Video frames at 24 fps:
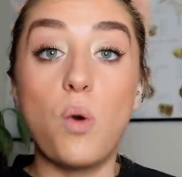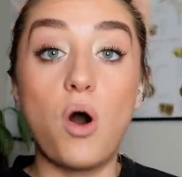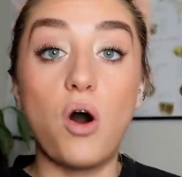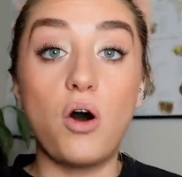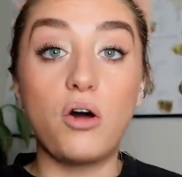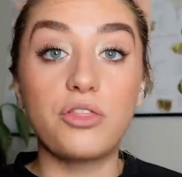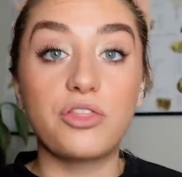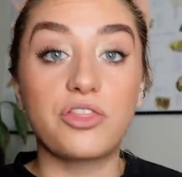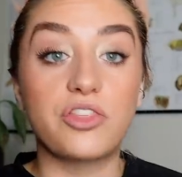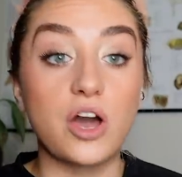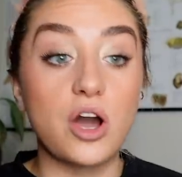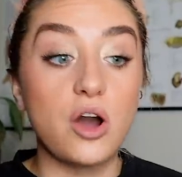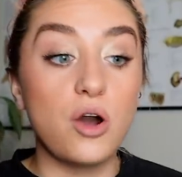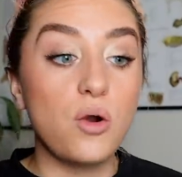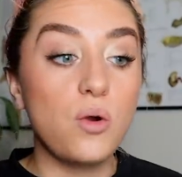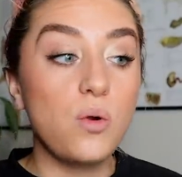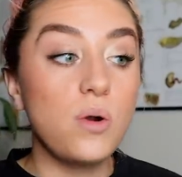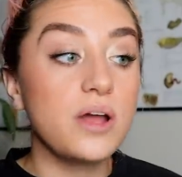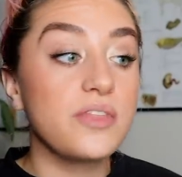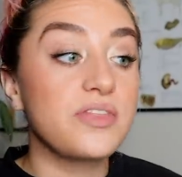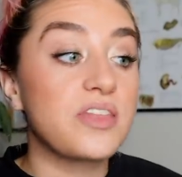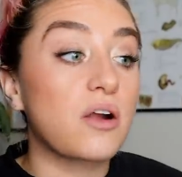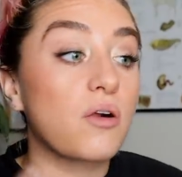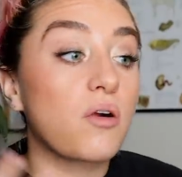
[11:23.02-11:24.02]

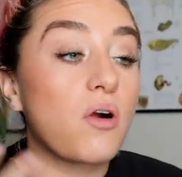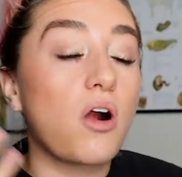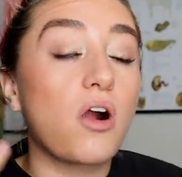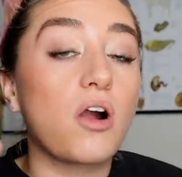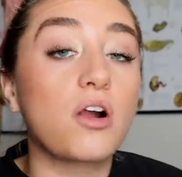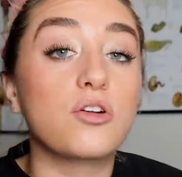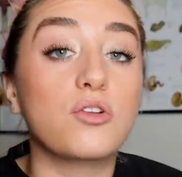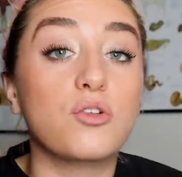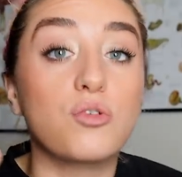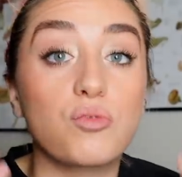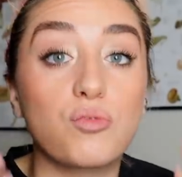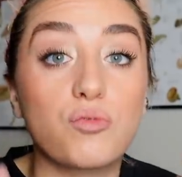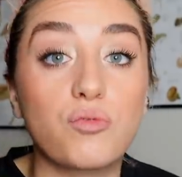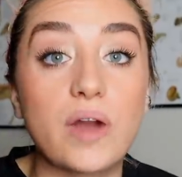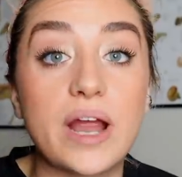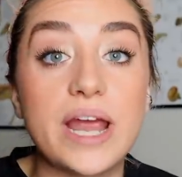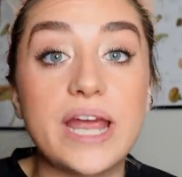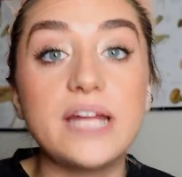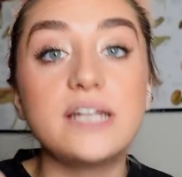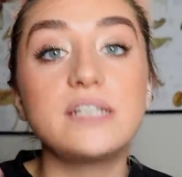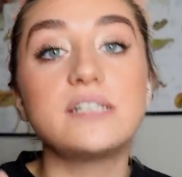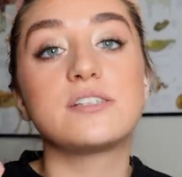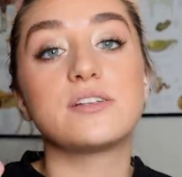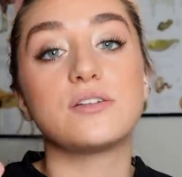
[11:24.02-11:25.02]
although there are
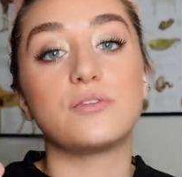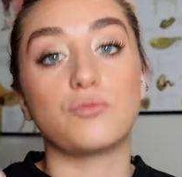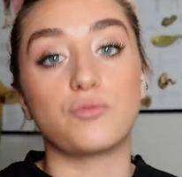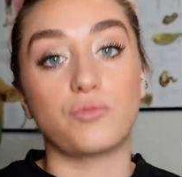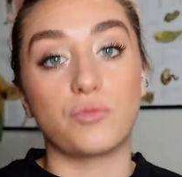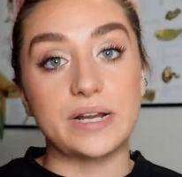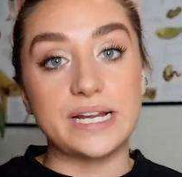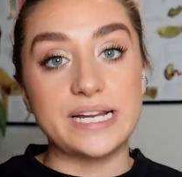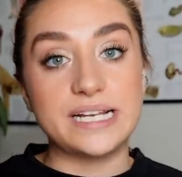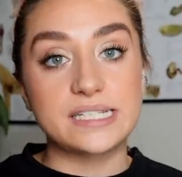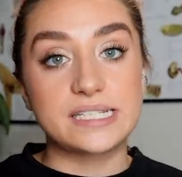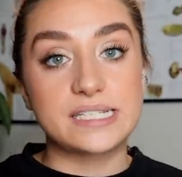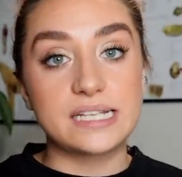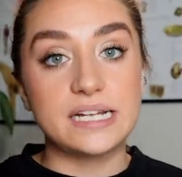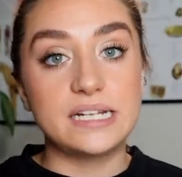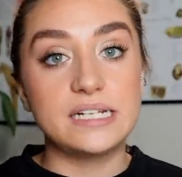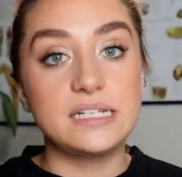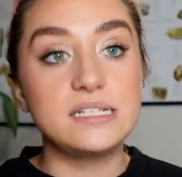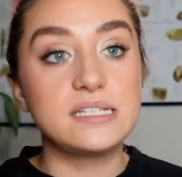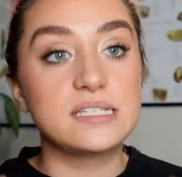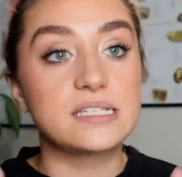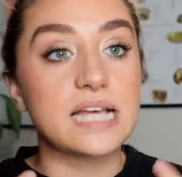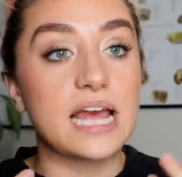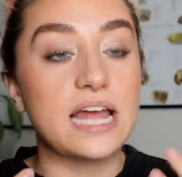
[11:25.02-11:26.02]
great
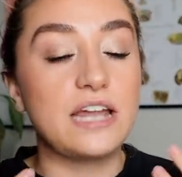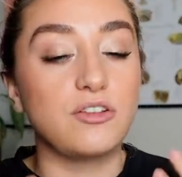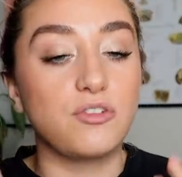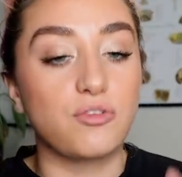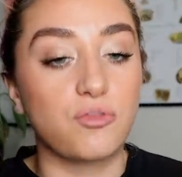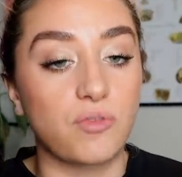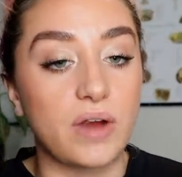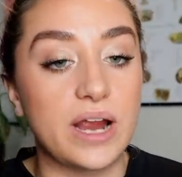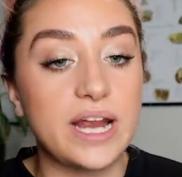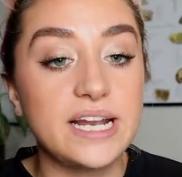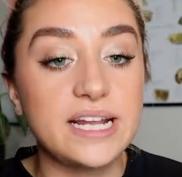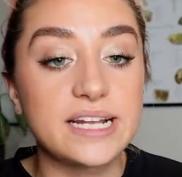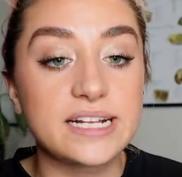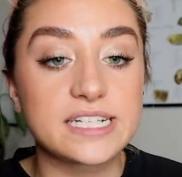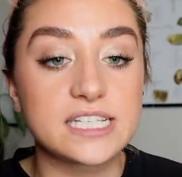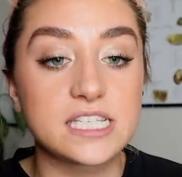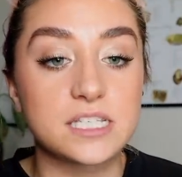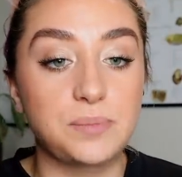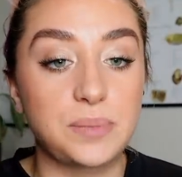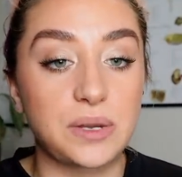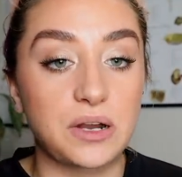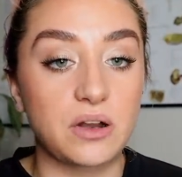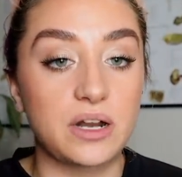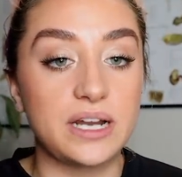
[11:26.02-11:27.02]
reasons and great
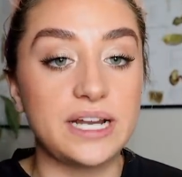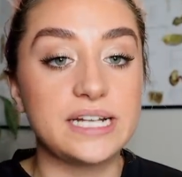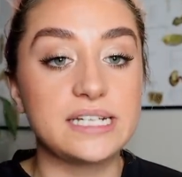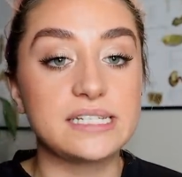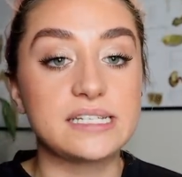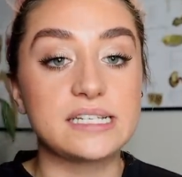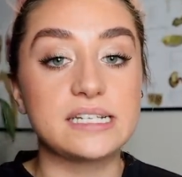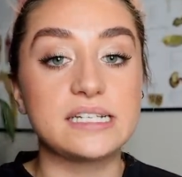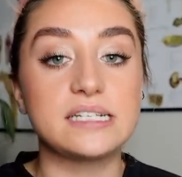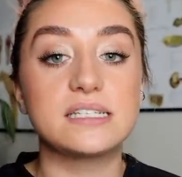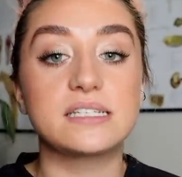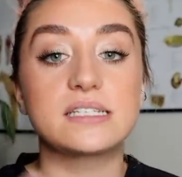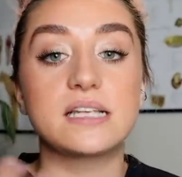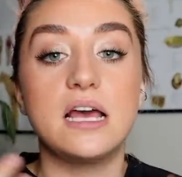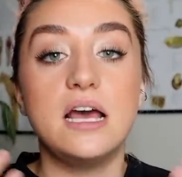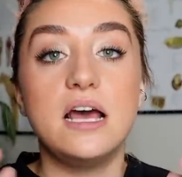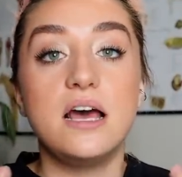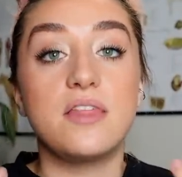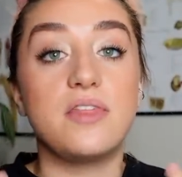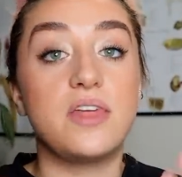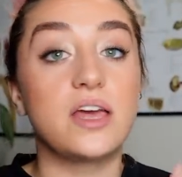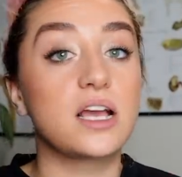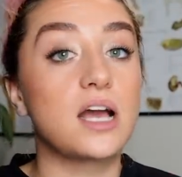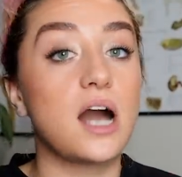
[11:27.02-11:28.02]
experiences
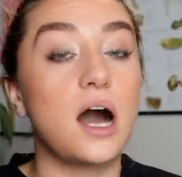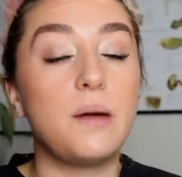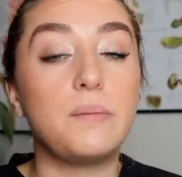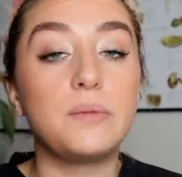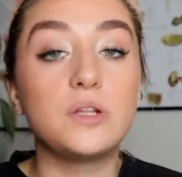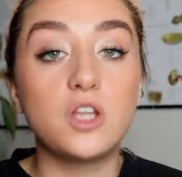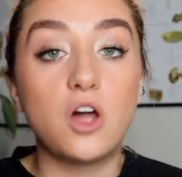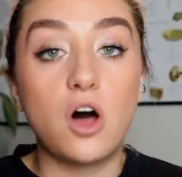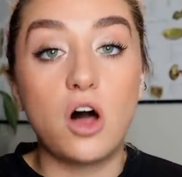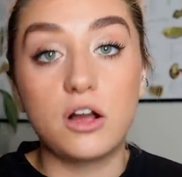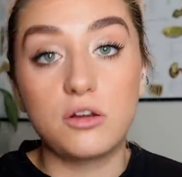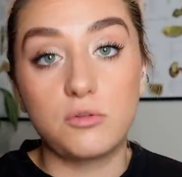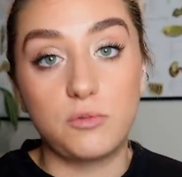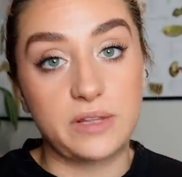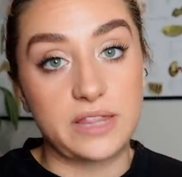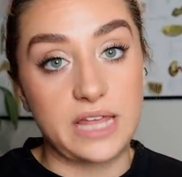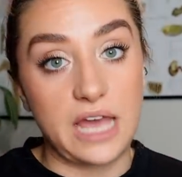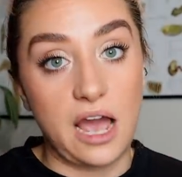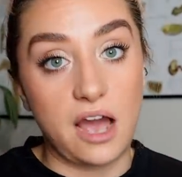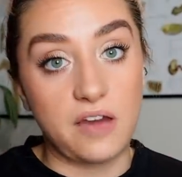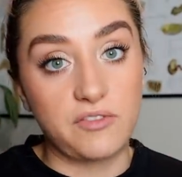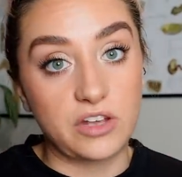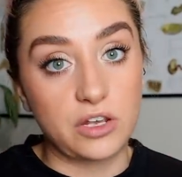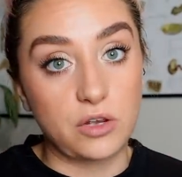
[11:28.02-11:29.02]
that come come along with
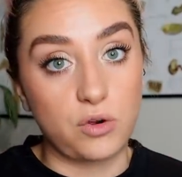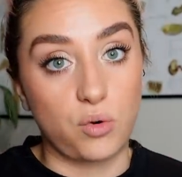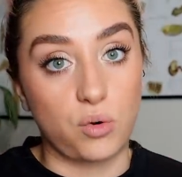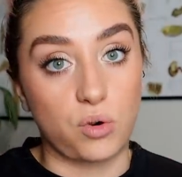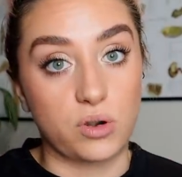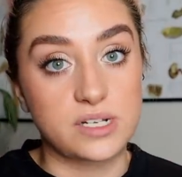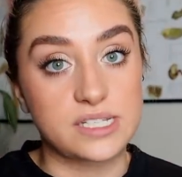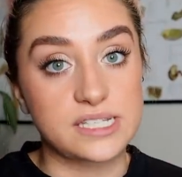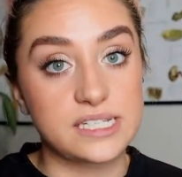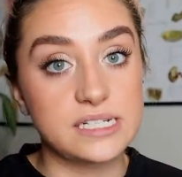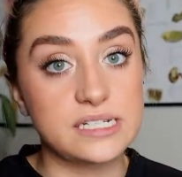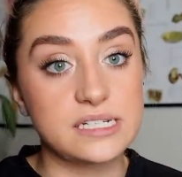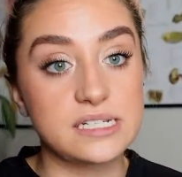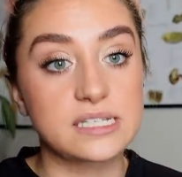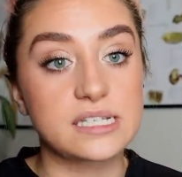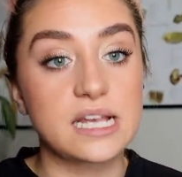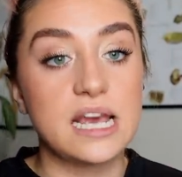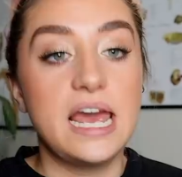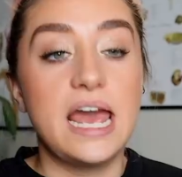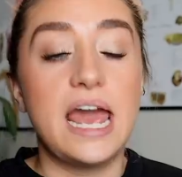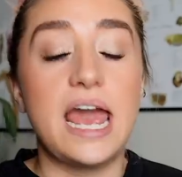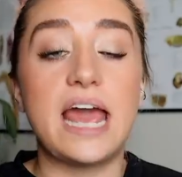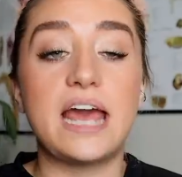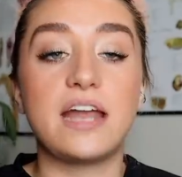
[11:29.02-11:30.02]
having horses,
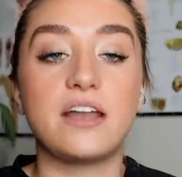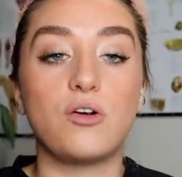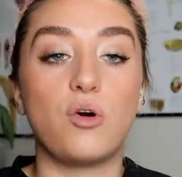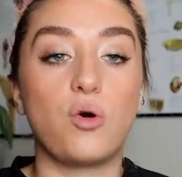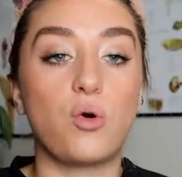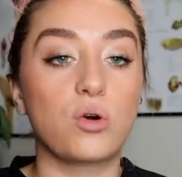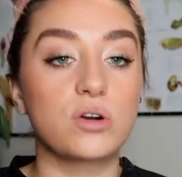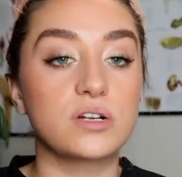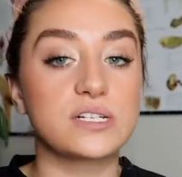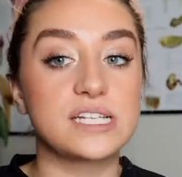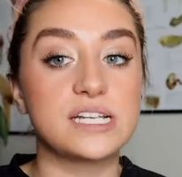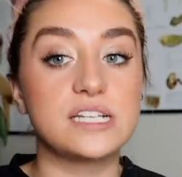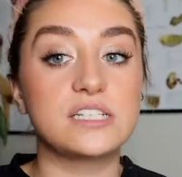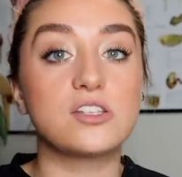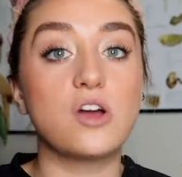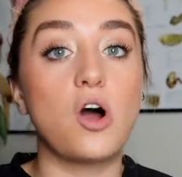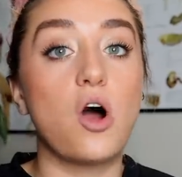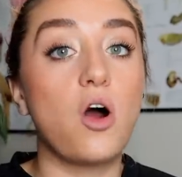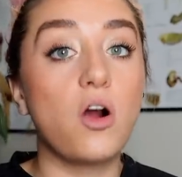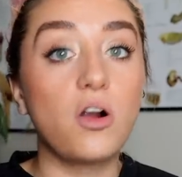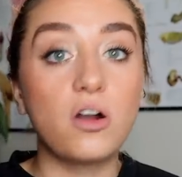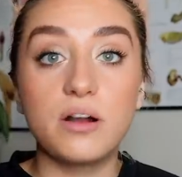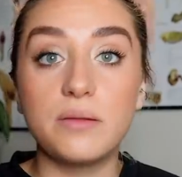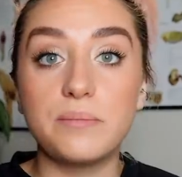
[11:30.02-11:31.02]
and horses
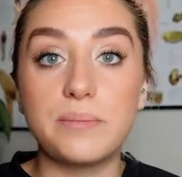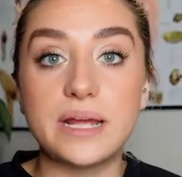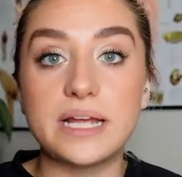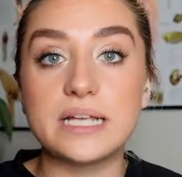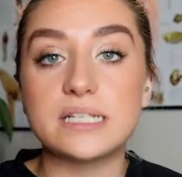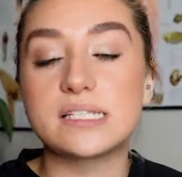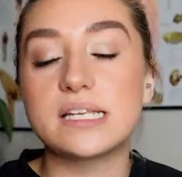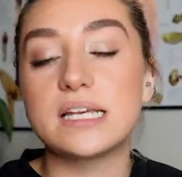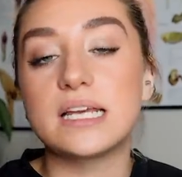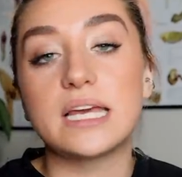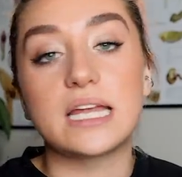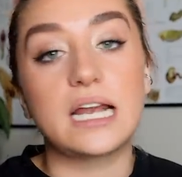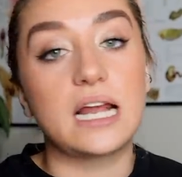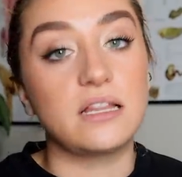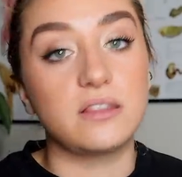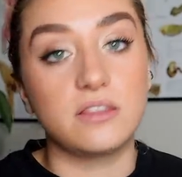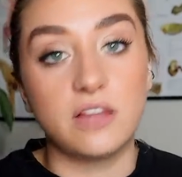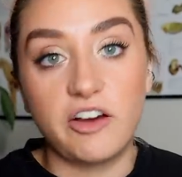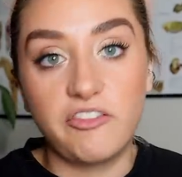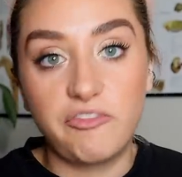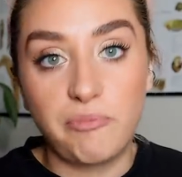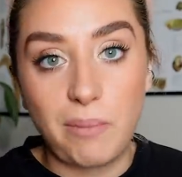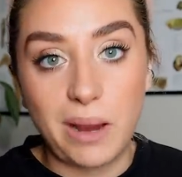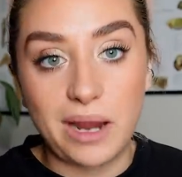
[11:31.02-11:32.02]
are amazing, and I
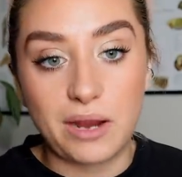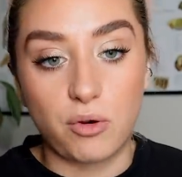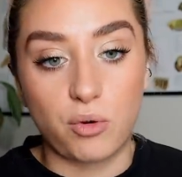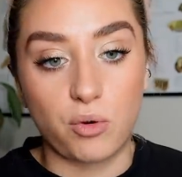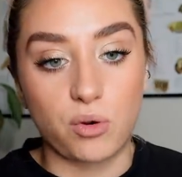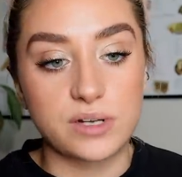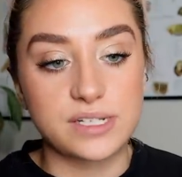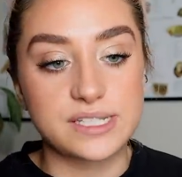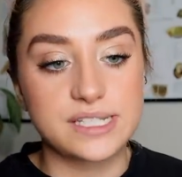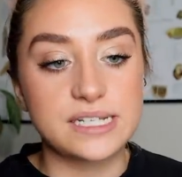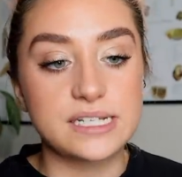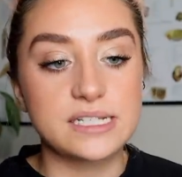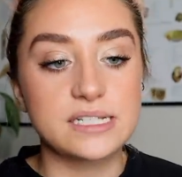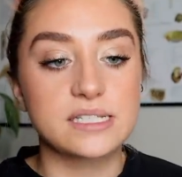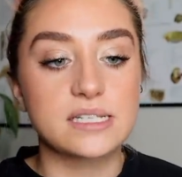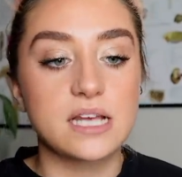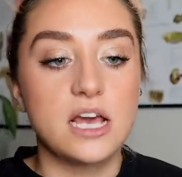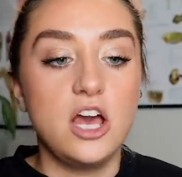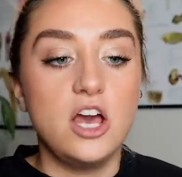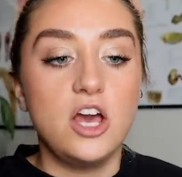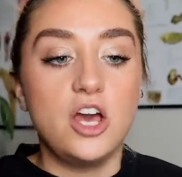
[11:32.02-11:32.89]
love my horses,